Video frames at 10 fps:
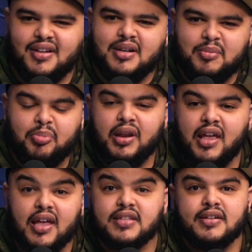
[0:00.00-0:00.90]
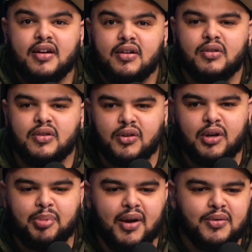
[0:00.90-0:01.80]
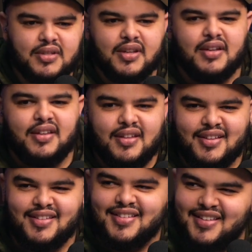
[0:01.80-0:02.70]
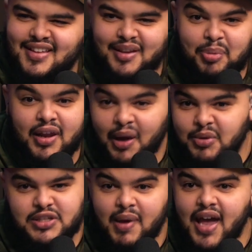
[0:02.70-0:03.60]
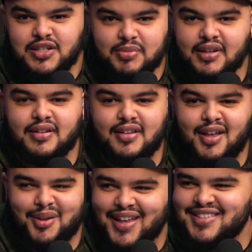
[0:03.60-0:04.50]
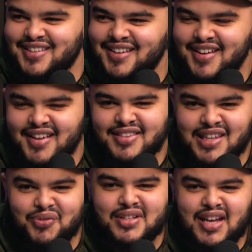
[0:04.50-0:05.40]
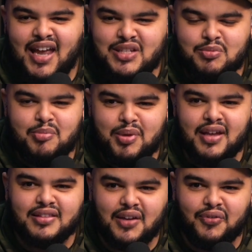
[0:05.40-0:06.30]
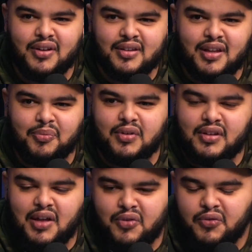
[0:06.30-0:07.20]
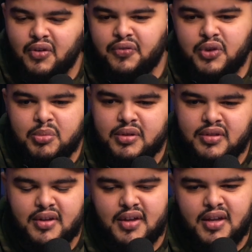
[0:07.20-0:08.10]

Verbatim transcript: Uh, Penei isn't one hundred thirty pounds. No, he's not. He, Penei would smash me. Like it's a different size human being, different different level of, of human.